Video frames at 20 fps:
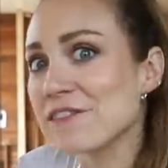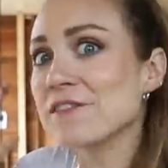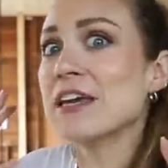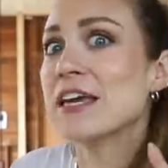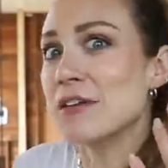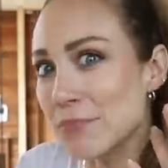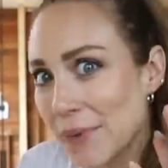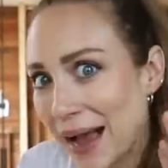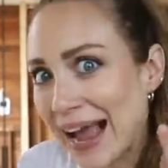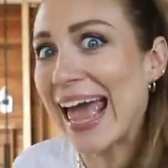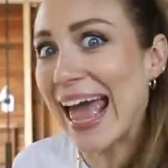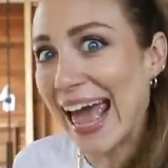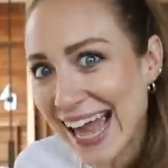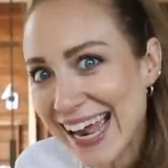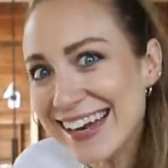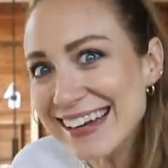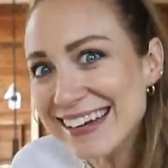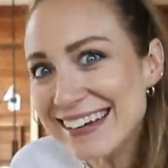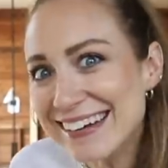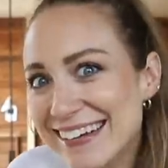of in my
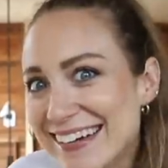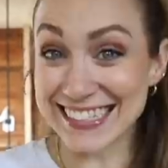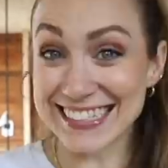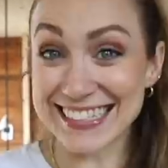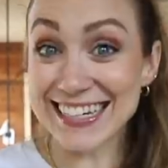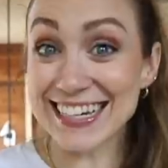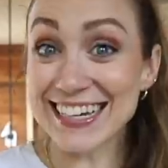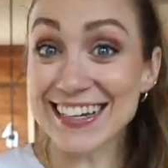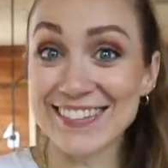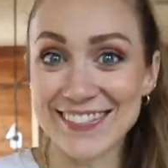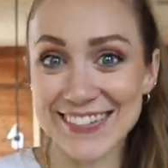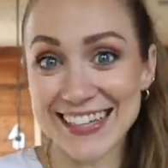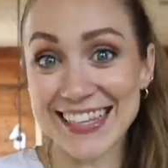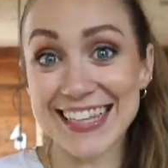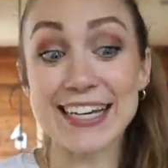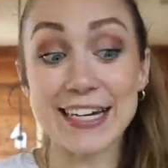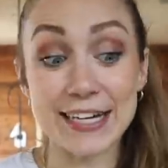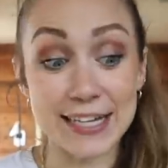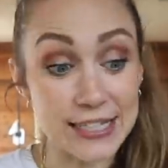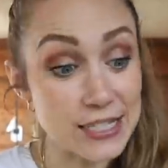head. It's looking
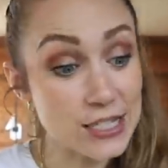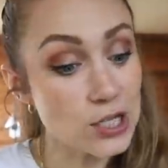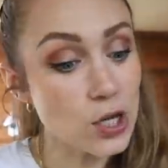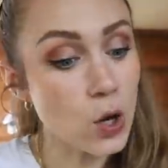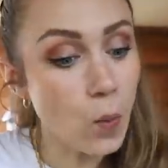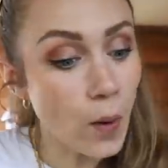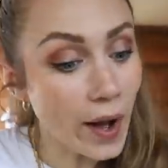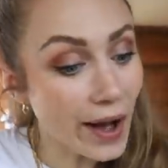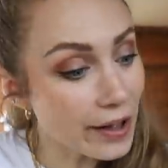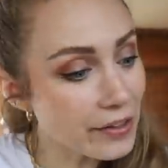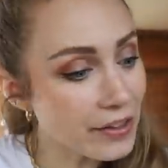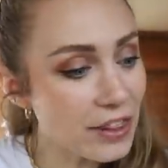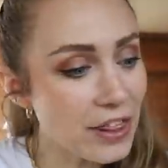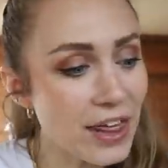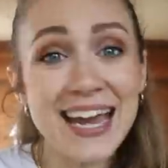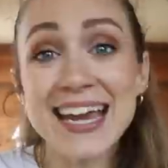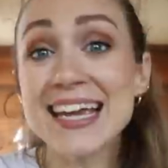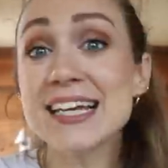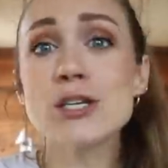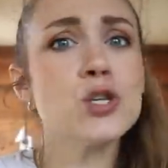really good. So while
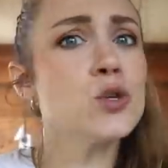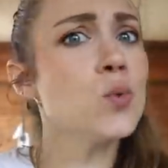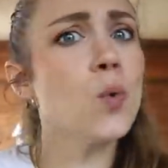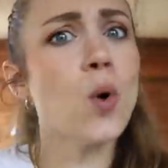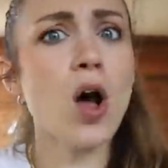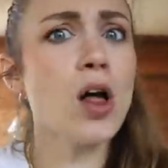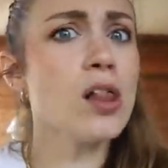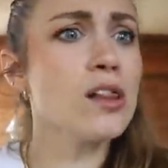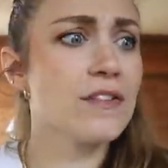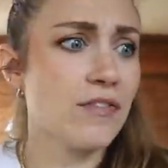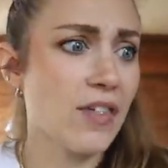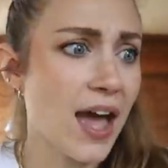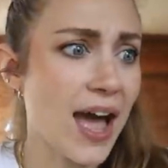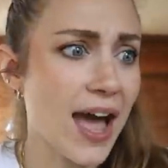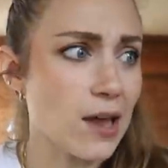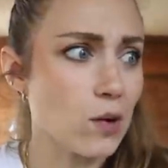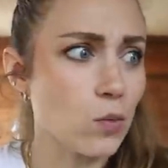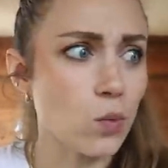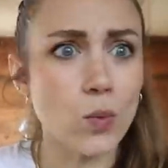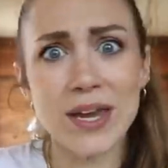they do all of
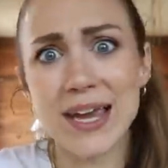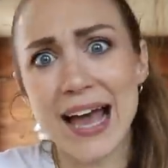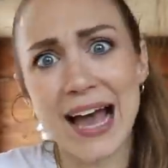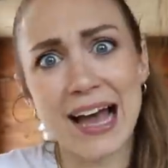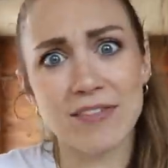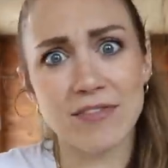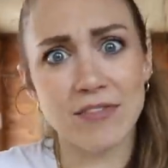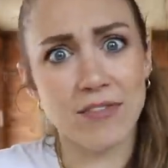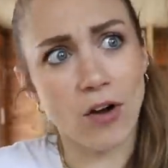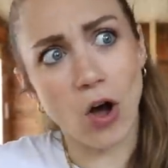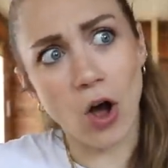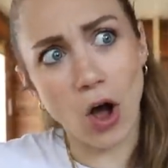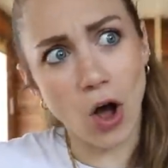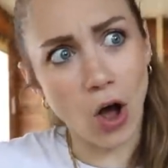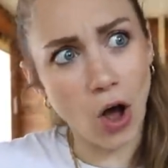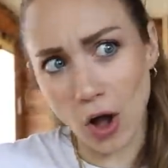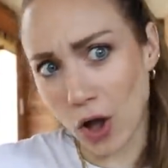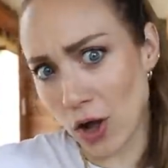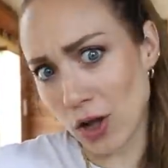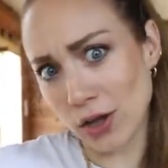that, we have
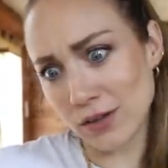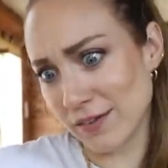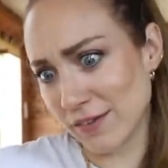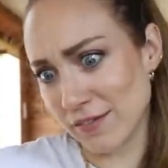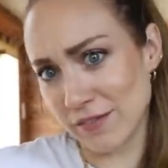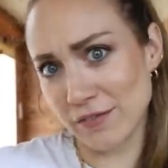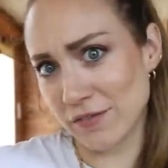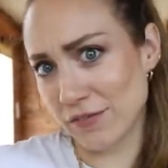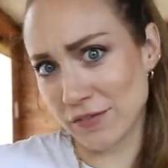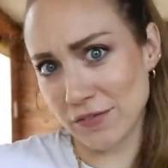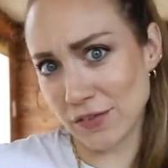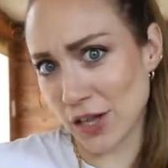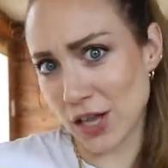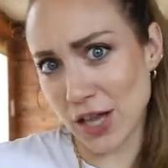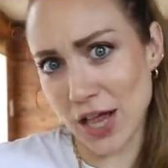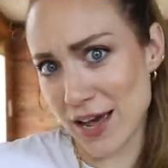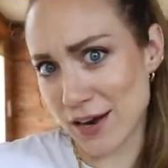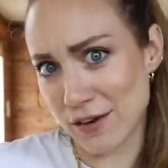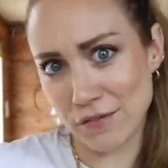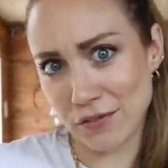all of a
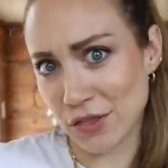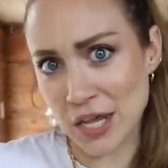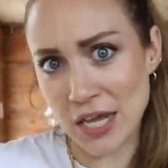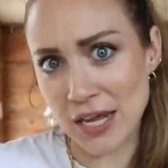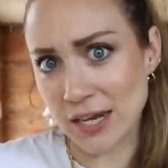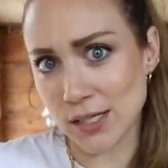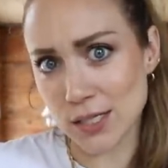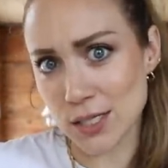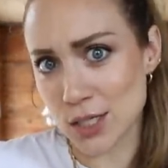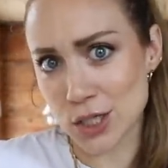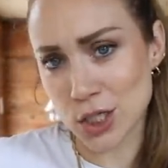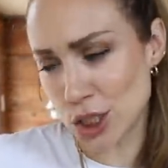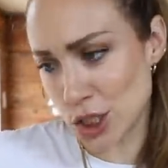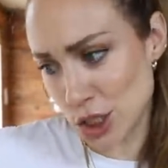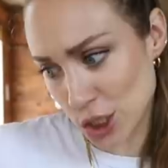lot of things to